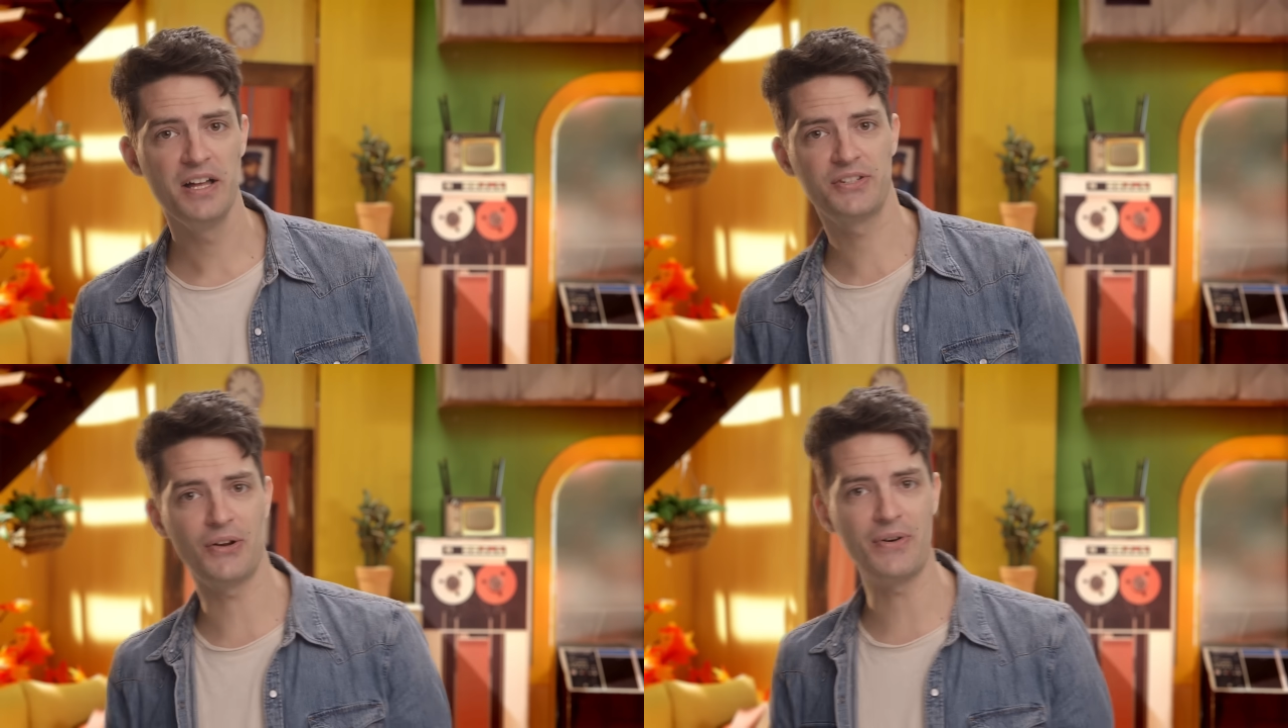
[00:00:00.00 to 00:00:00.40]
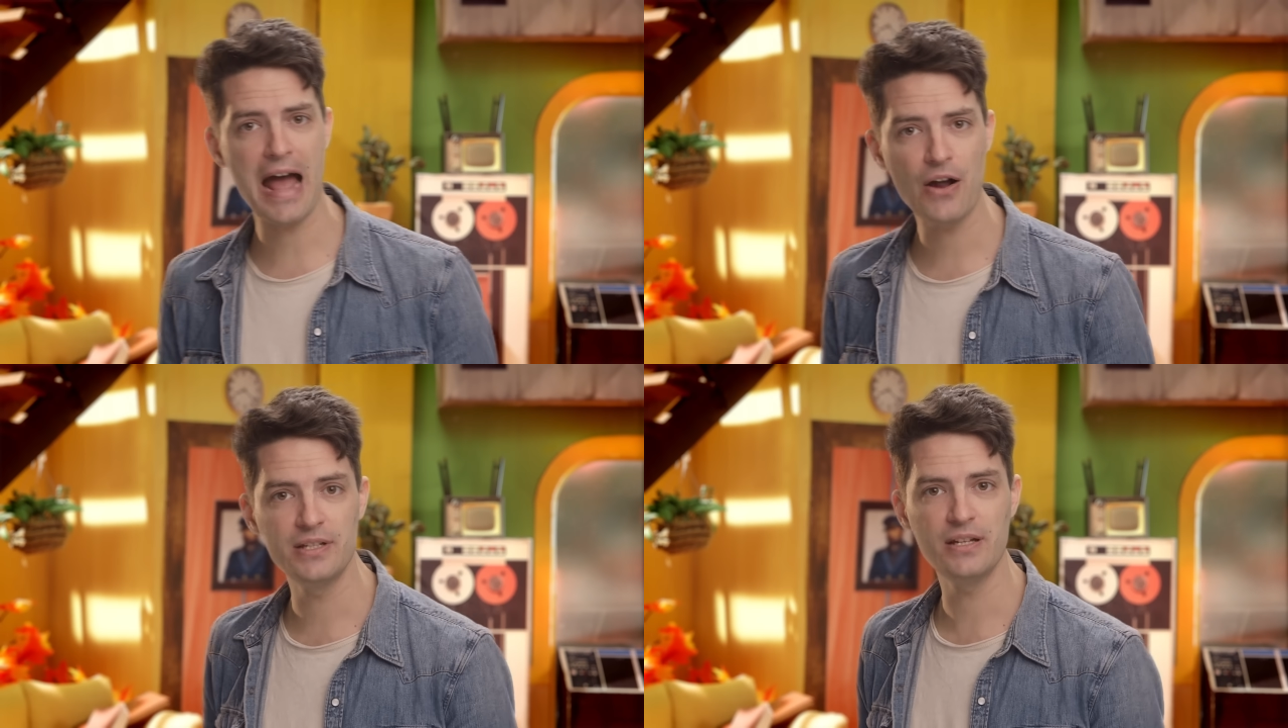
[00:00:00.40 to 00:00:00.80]
So
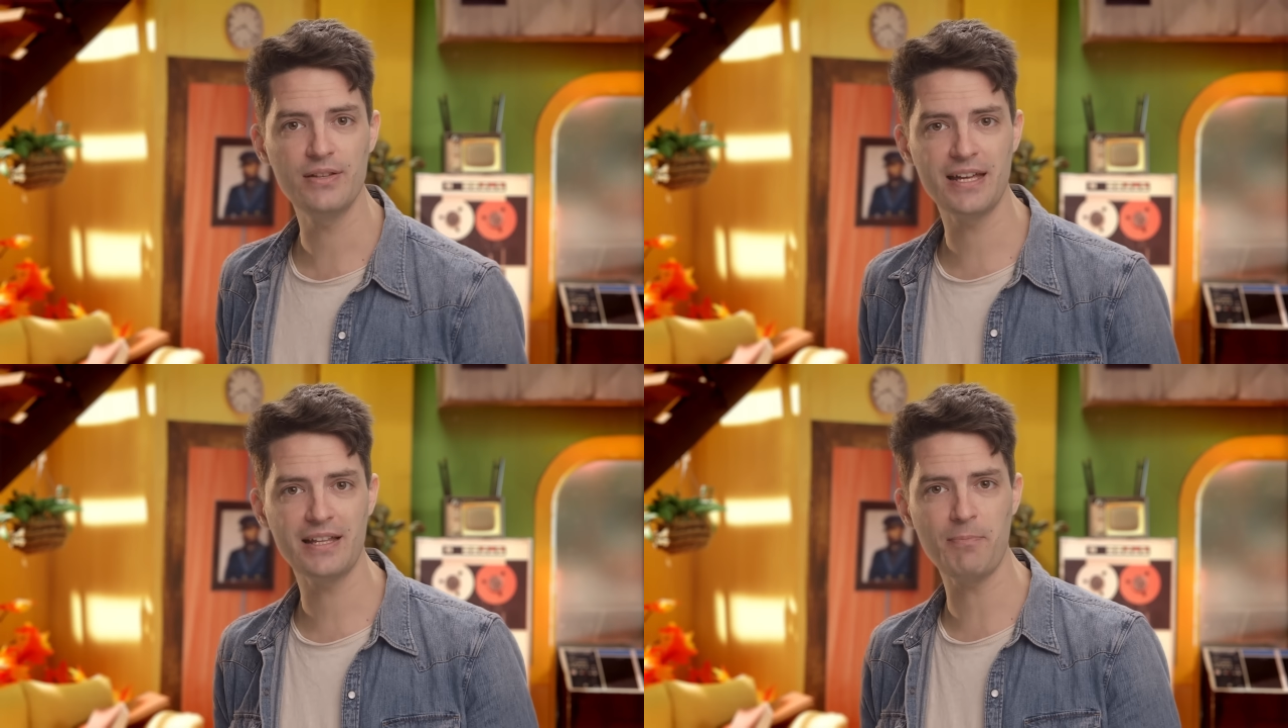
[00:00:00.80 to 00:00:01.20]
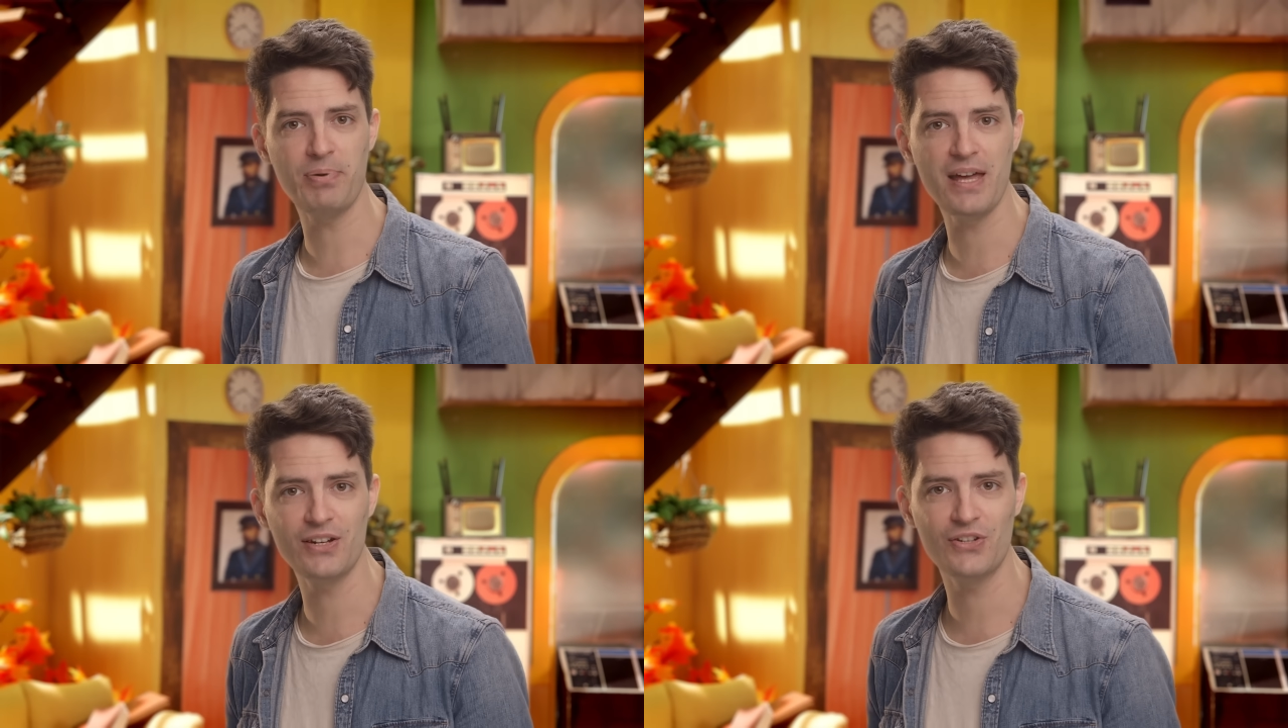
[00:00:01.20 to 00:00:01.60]
now, do you think that
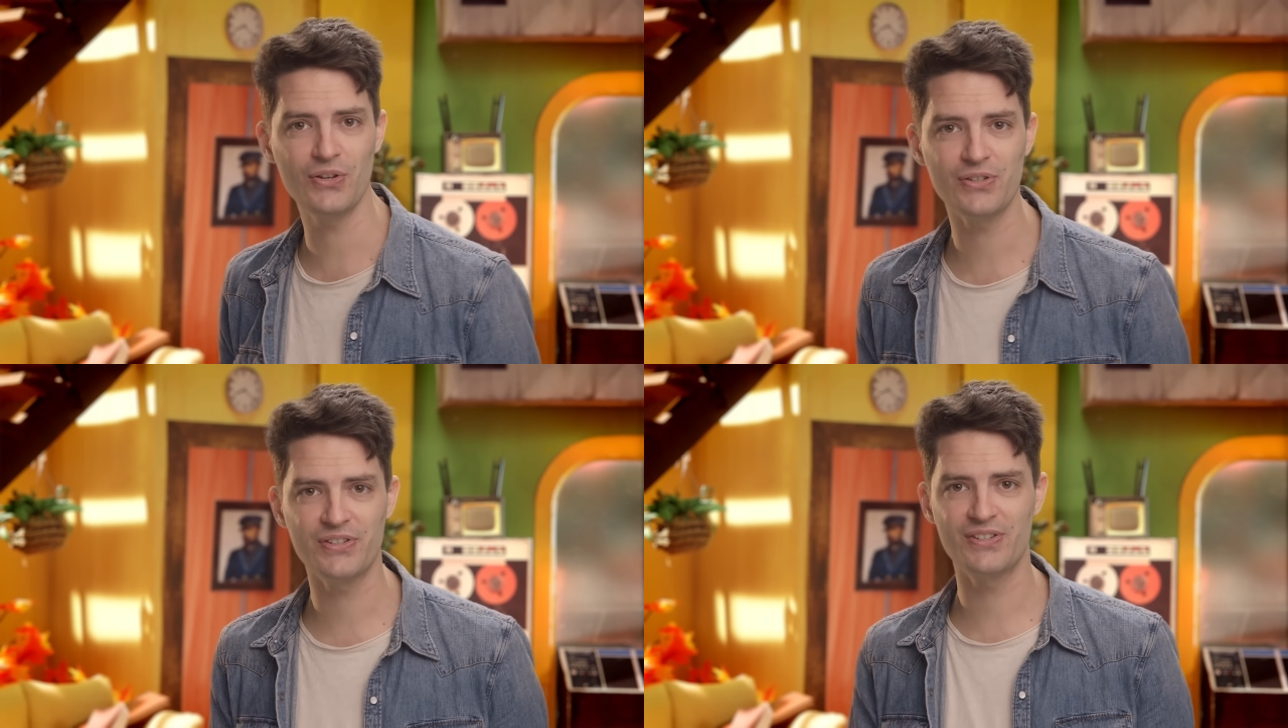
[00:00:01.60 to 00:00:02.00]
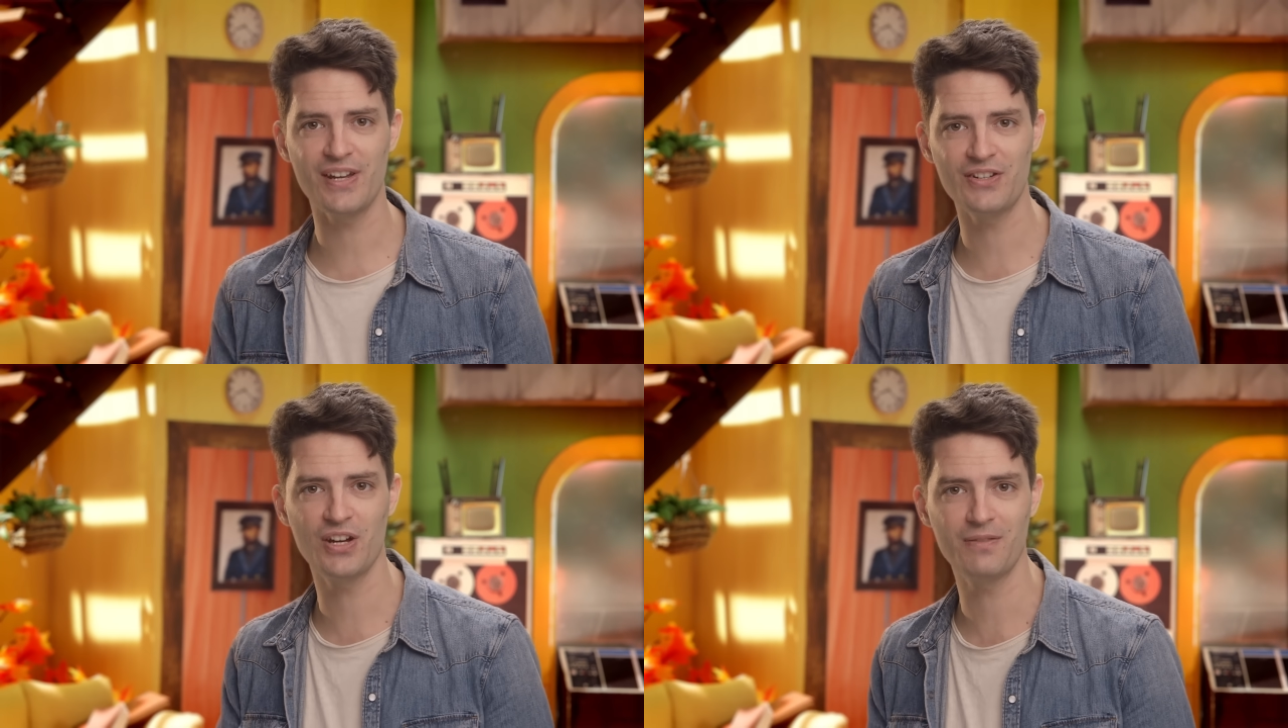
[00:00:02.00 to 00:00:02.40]
Pikachu's
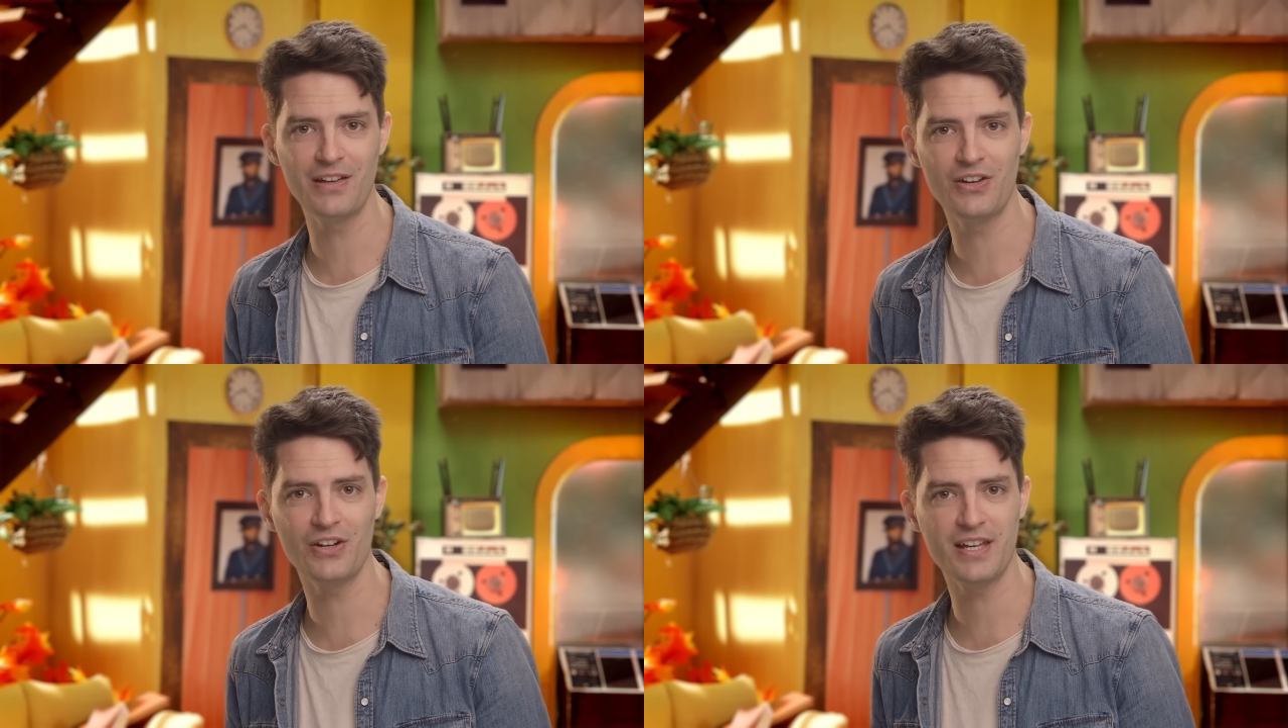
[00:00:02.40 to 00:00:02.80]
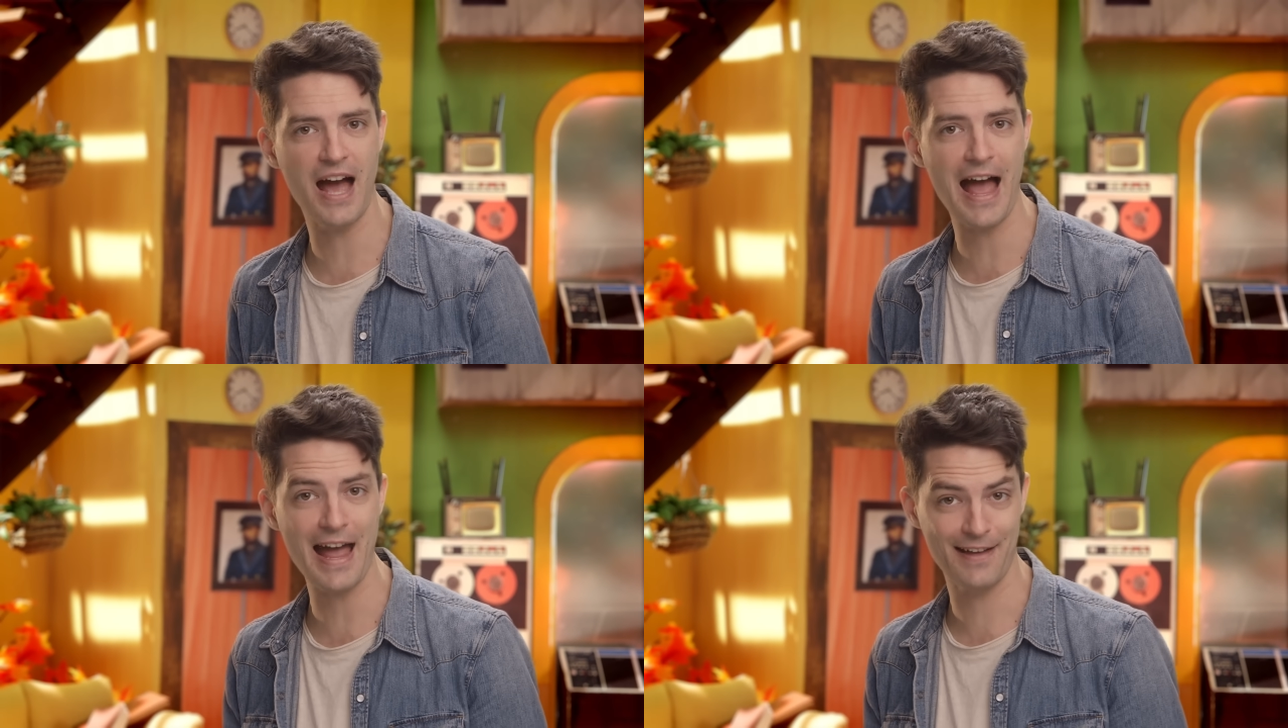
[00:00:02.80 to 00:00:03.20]
such a good
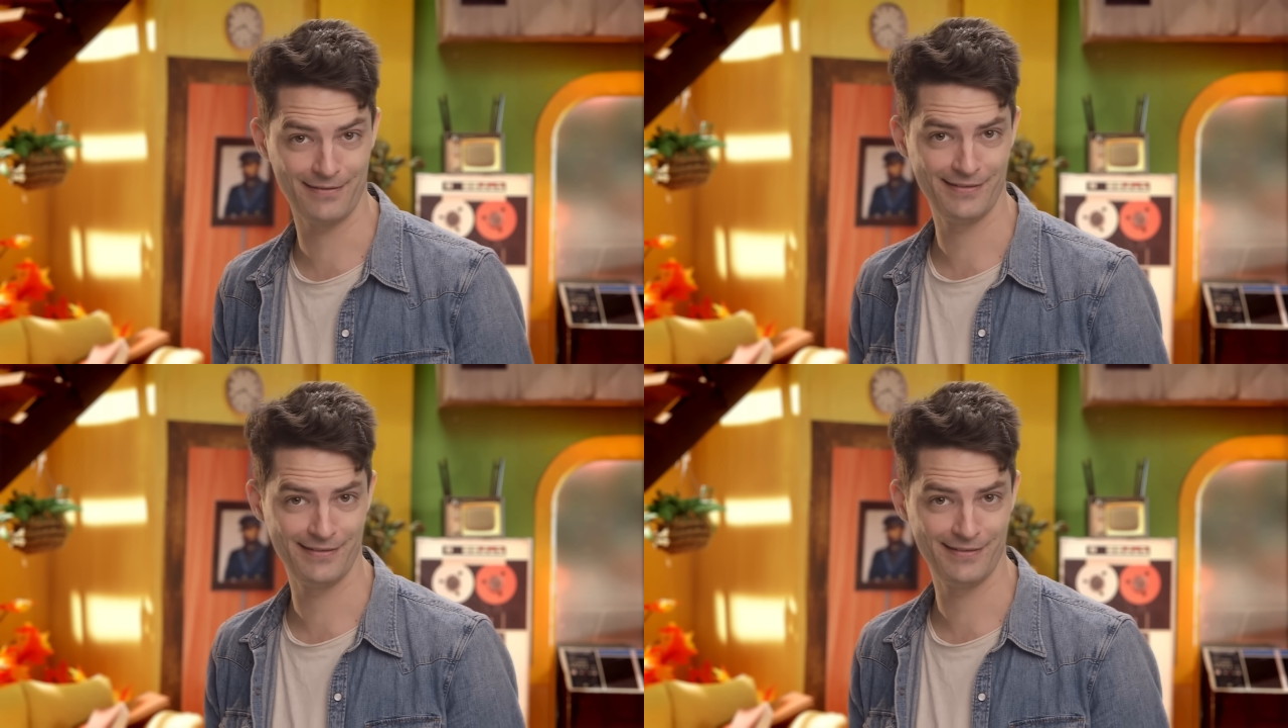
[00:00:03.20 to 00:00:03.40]
guy?